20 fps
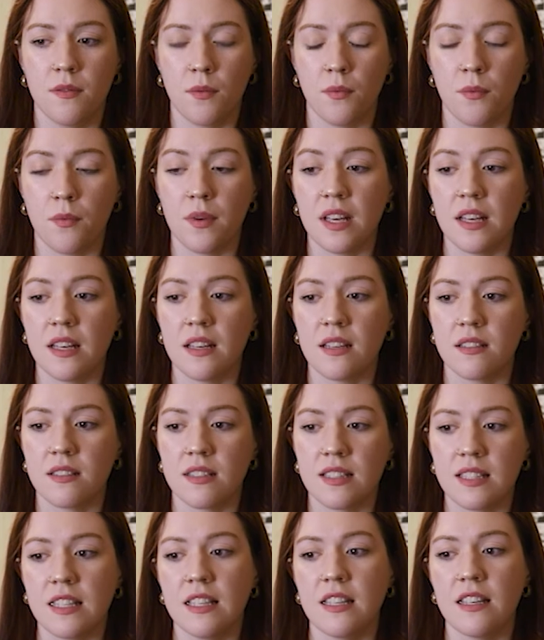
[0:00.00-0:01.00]
we
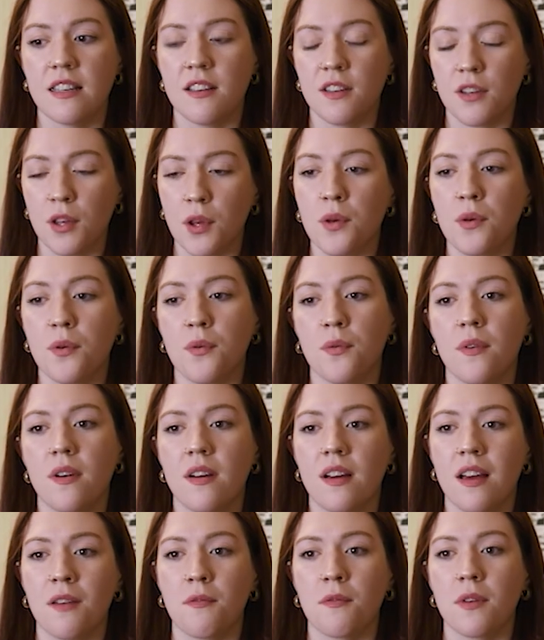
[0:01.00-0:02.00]
see you,
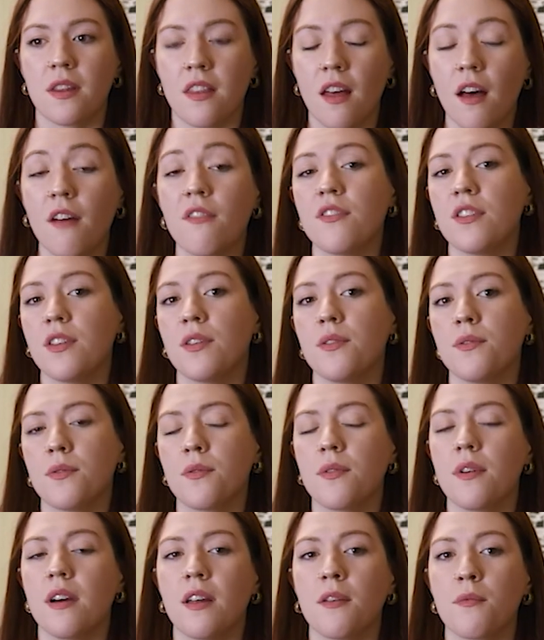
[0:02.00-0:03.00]
and we love you,
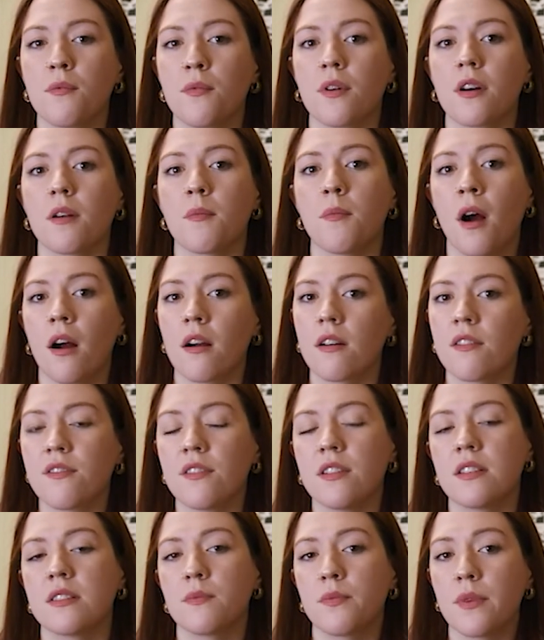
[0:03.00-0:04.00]
and we're a part of
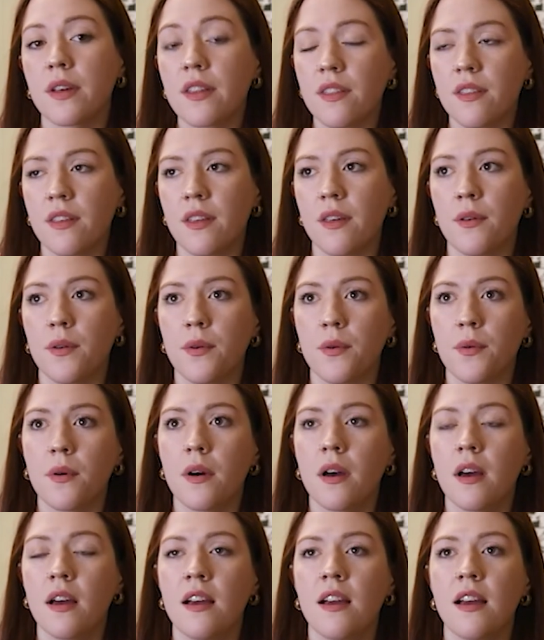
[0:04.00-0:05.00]
this with you.
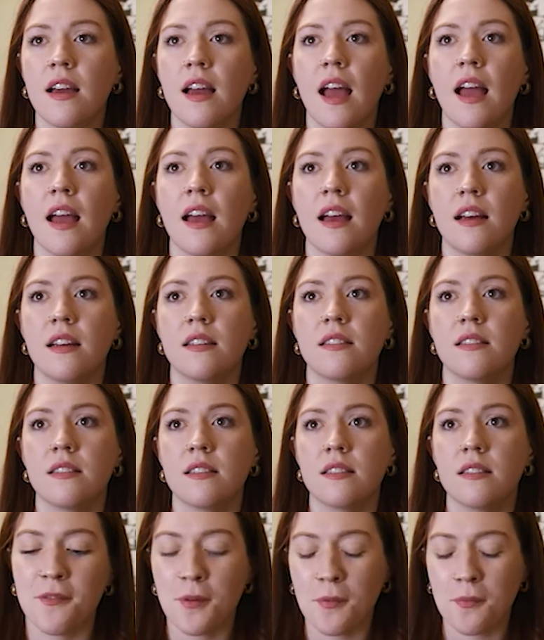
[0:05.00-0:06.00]
And
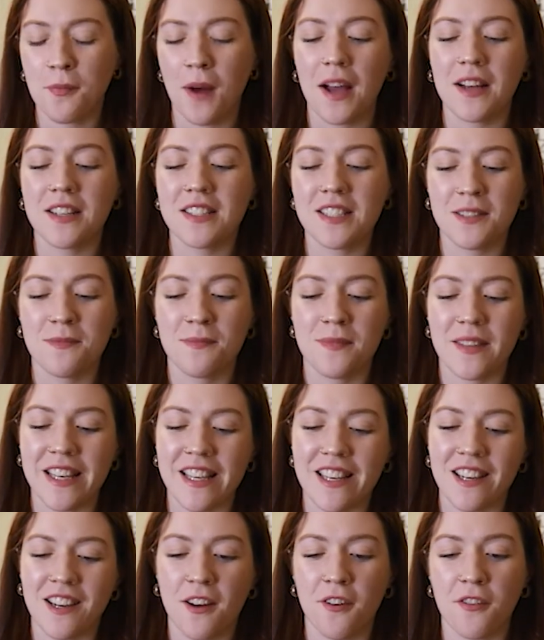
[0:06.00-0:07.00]
it reminded
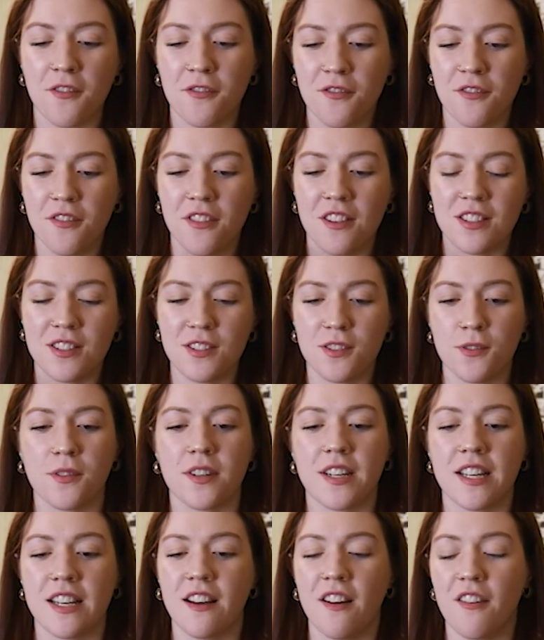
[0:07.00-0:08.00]
me of the
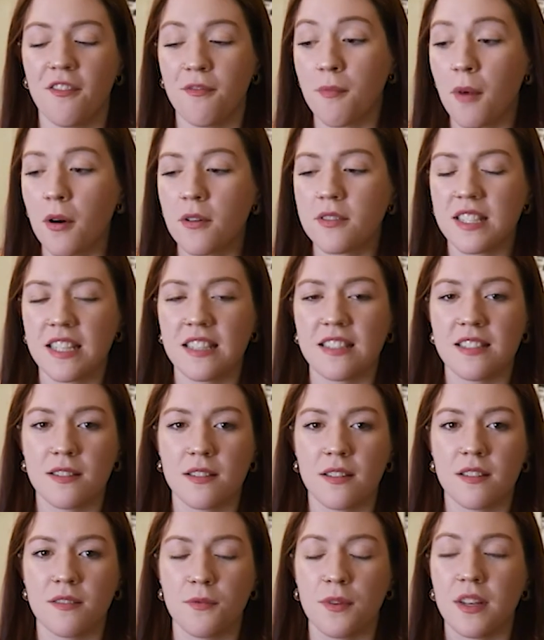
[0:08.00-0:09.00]
story of
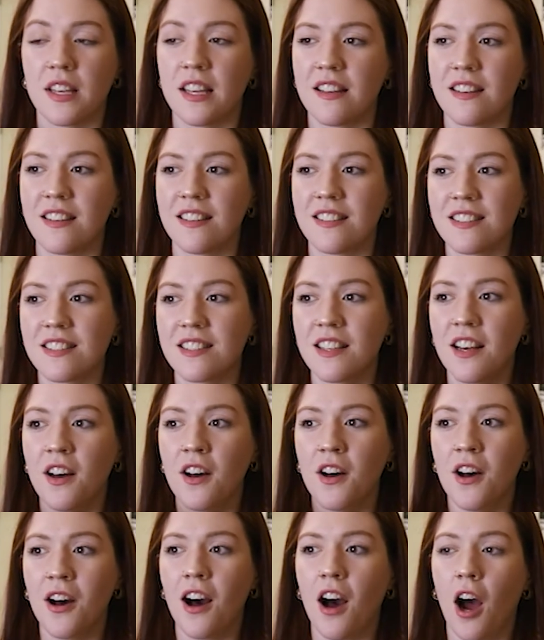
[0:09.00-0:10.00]
Moses when his
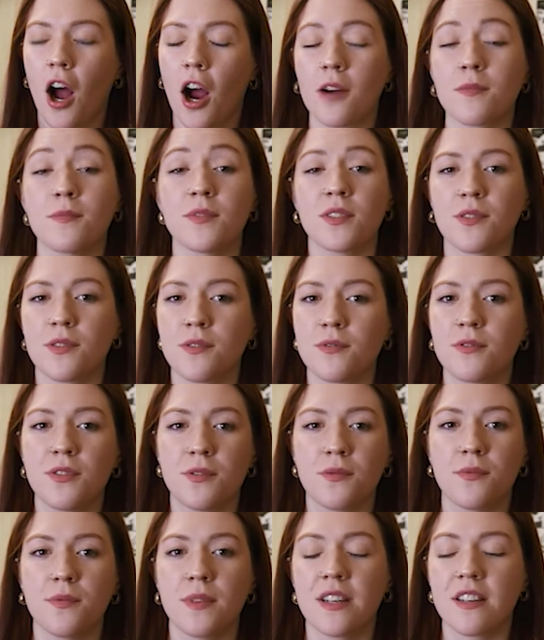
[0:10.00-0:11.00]
arms grew
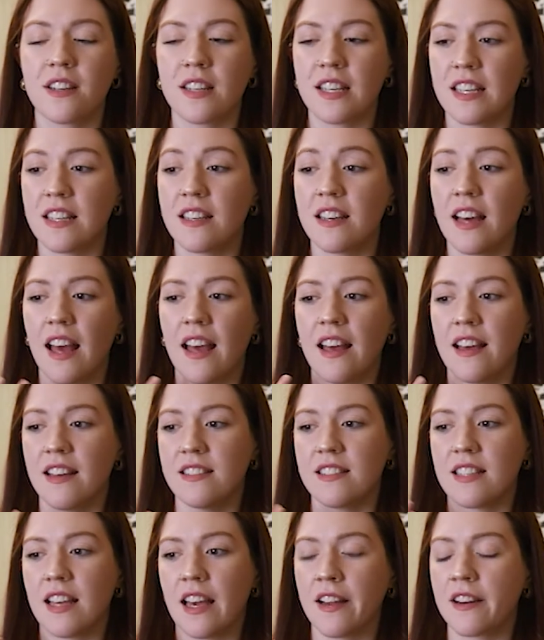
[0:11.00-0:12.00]
too weary,
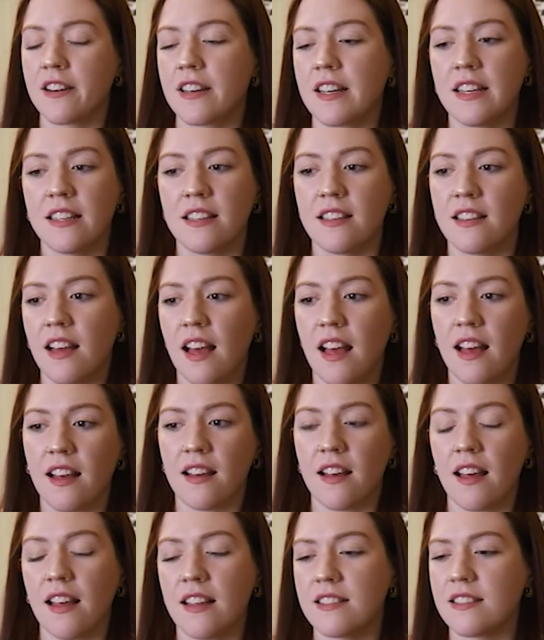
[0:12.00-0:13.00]
and Aaron
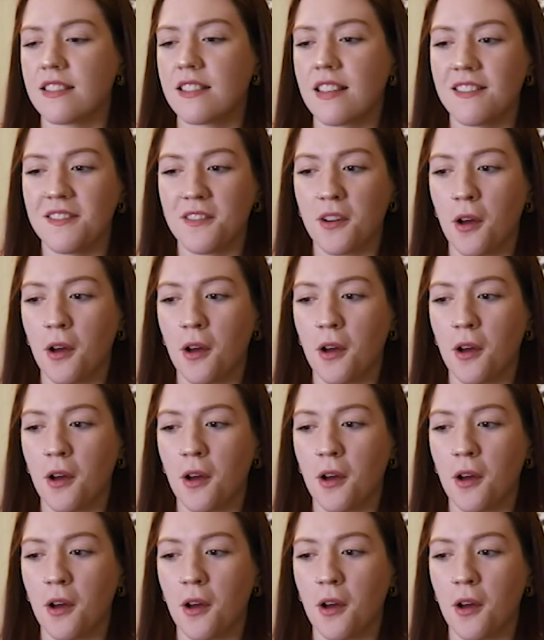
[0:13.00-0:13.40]
and,